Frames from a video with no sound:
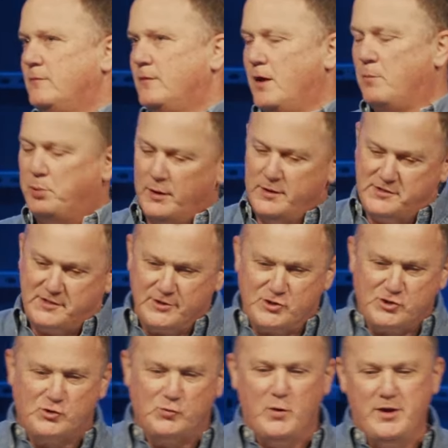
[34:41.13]
a place that's
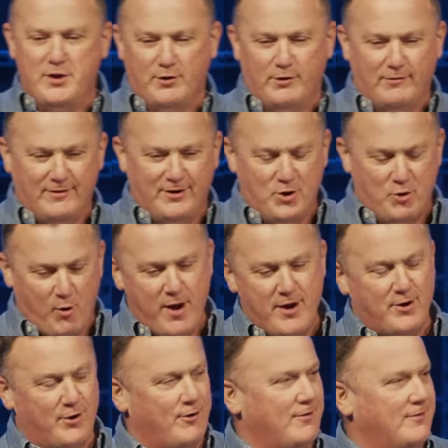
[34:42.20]
sweeter and
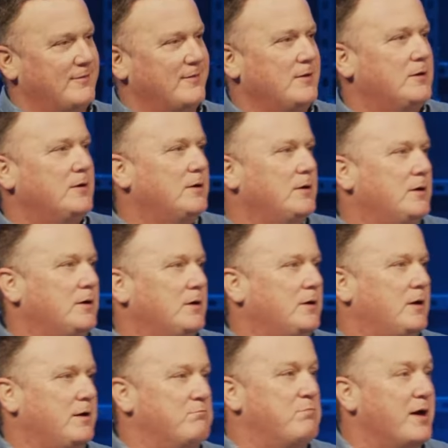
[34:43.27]
greater
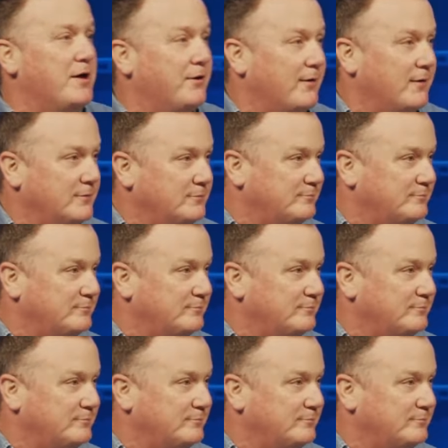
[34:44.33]
and better,